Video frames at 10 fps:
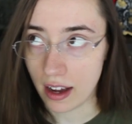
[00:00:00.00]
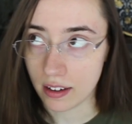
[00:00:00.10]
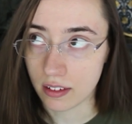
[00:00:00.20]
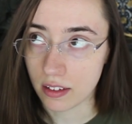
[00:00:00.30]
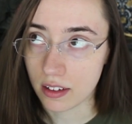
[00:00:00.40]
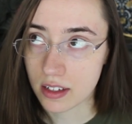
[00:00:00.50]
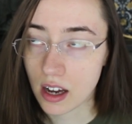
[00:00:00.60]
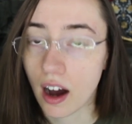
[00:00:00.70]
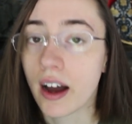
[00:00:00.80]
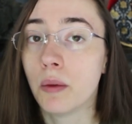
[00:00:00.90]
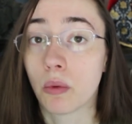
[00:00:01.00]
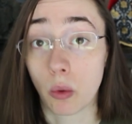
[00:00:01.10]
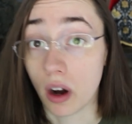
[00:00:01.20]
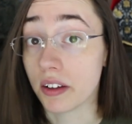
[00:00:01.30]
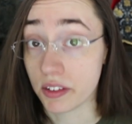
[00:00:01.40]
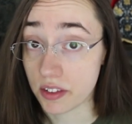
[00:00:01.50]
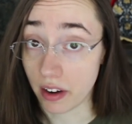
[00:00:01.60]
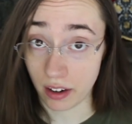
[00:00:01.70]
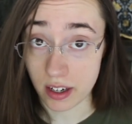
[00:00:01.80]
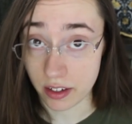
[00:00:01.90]
and time runs
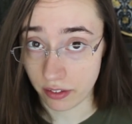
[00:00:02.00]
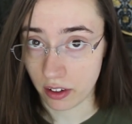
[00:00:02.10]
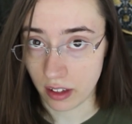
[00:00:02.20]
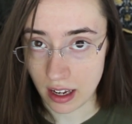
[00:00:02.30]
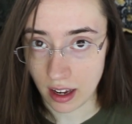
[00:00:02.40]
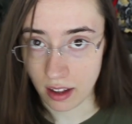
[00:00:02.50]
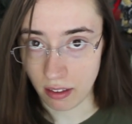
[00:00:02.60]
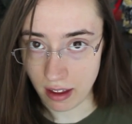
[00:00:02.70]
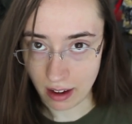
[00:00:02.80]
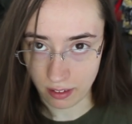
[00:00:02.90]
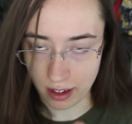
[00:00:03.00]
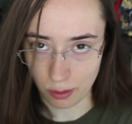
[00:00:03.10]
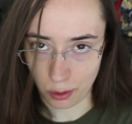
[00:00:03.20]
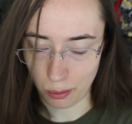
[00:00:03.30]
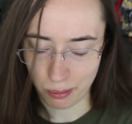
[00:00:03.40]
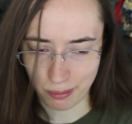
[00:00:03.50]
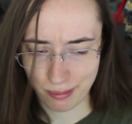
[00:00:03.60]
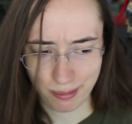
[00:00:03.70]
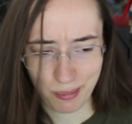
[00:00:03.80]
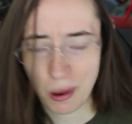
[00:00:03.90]
very differently in that like little
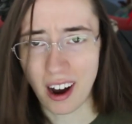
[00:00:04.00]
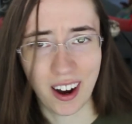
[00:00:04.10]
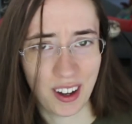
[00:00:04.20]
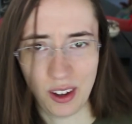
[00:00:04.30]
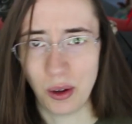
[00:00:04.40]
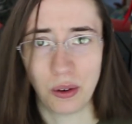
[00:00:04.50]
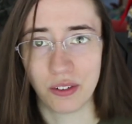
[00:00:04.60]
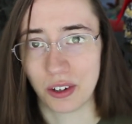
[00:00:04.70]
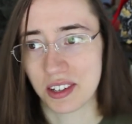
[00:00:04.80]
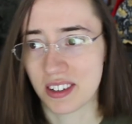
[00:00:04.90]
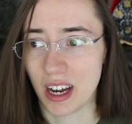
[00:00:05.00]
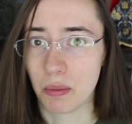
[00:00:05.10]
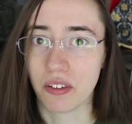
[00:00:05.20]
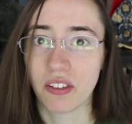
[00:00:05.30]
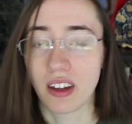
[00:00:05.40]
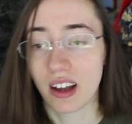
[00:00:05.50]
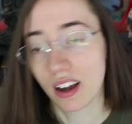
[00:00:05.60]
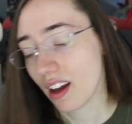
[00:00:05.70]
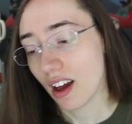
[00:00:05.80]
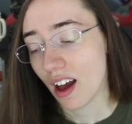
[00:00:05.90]
pocket universe type of
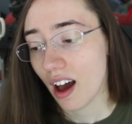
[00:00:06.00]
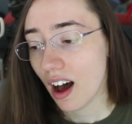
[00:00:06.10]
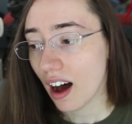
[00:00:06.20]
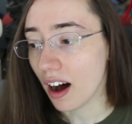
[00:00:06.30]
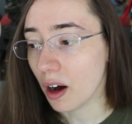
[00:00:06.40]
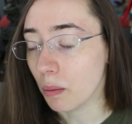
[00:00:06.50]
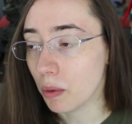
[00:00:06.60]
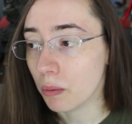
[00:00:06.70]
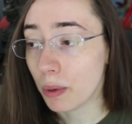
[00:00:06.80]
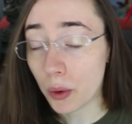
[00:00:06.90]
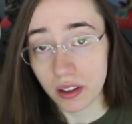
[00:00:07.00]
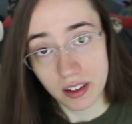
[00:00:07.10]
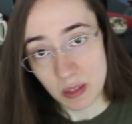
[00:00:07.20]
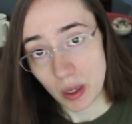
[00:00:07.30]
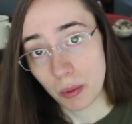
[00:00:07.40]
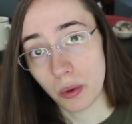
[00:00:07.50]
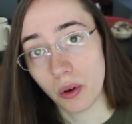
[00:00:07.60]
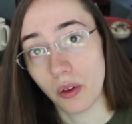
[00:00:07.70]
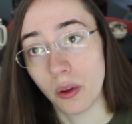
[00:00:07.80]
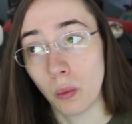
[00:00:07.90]
thing. Um, both of these
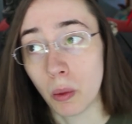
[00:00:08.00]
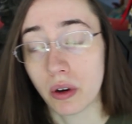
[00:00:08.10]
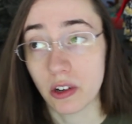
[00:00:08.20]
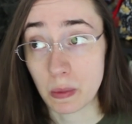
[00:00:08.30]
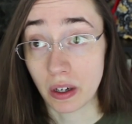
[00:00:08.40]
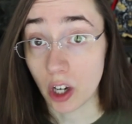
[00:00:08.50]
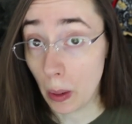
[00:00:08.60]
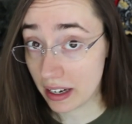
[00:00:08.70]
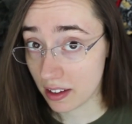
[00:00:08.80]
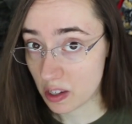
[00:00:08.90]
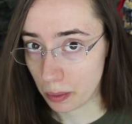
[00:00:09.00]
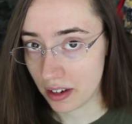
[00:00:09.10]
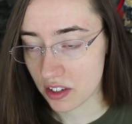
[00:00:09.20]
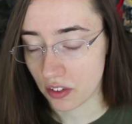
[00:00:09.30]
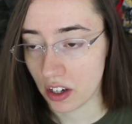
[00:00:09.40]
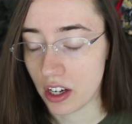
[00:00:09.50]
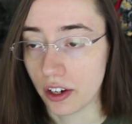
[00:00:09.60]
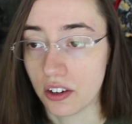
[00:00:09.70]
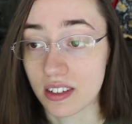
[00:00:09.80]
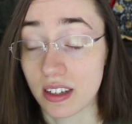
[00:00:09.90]
people, the woman who's been going to this place for
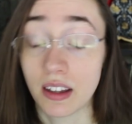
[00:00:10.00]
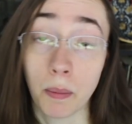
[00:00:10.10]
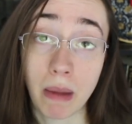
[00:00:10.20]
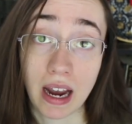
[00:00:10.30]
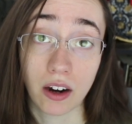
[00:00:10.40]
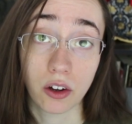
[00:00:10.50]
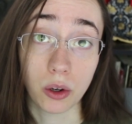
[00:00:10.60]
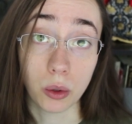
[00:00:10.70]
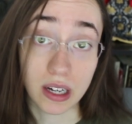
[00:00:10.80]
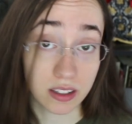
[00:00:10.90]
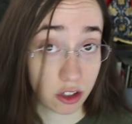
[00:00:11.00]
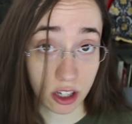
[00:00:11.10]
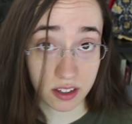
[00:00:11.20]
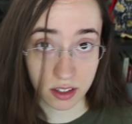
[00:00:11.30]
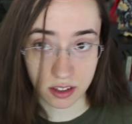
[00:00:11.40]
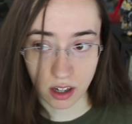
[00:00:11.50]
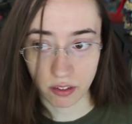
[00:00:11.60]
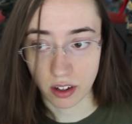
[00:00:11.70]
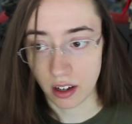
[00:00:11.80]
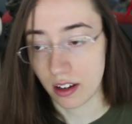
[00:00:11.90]
years and then the man who has just
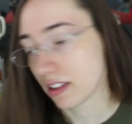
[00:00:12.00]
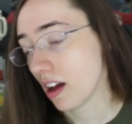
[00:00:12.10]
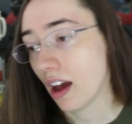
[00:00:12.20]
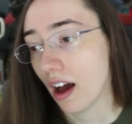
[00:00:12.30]
discovered it,